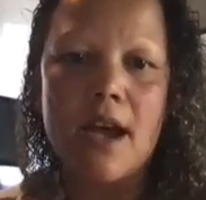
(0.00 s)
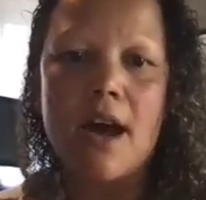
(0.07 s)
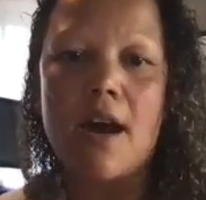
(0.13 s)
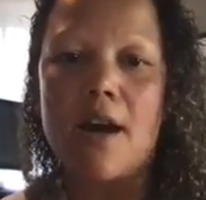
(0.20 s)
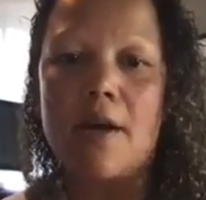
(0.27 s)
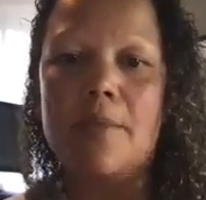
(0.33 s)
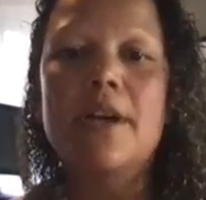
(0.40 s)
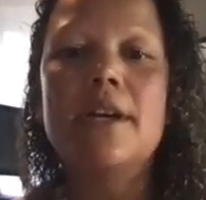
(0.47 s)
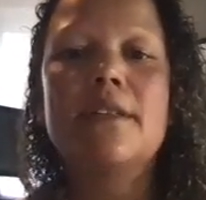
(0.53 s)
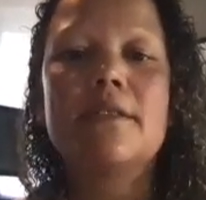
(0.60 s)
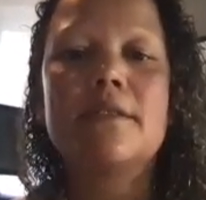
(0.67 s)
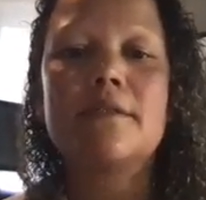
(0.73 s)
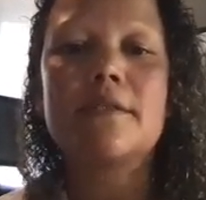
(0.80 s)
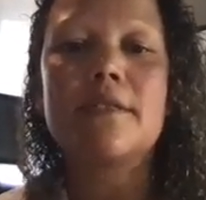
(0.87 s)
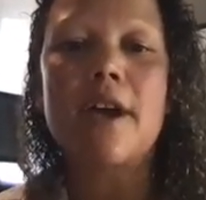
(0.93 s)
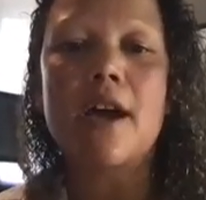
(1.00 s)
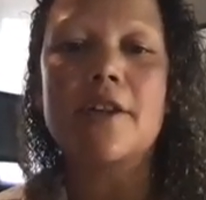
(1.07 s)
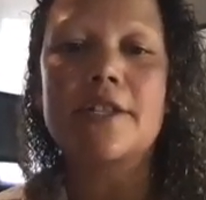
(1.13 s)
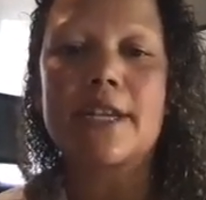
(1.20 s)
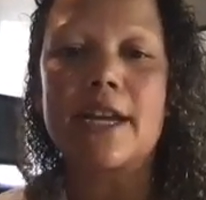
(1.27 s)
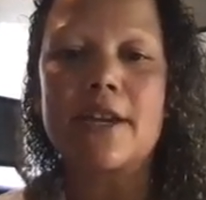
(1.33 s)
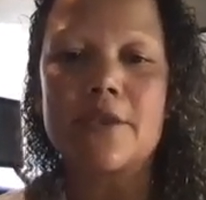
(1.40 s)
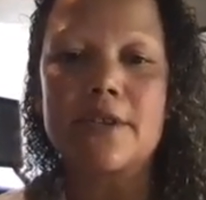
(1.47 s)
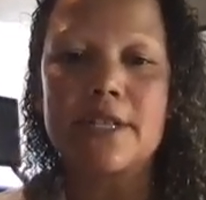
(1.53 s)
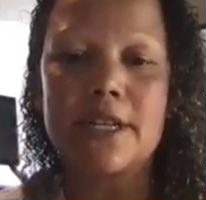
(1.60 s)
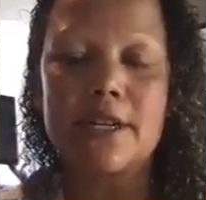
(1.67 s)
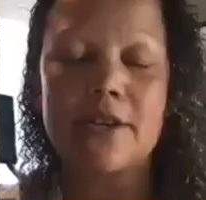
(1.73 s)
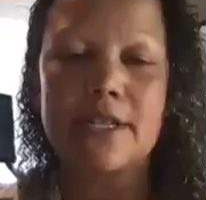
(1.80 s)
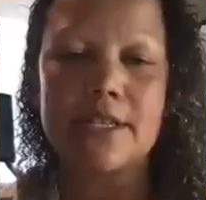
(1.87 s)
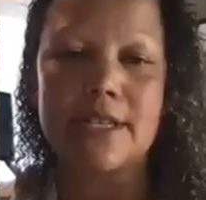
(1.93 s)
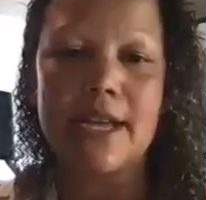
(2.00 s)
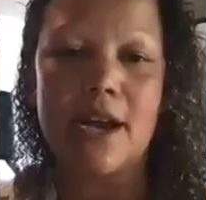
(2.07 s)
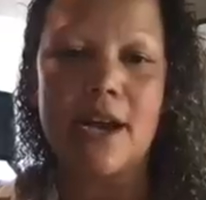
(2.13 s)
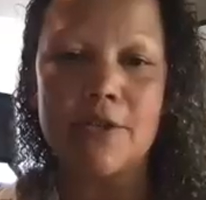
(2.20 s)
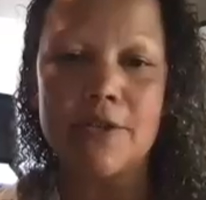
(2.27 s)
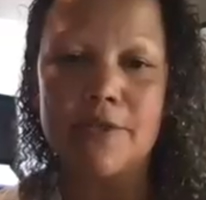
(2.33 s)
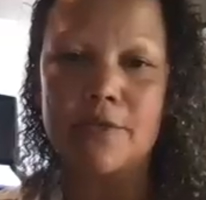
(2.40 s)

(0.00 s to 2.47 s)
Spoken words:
Our secretaries and health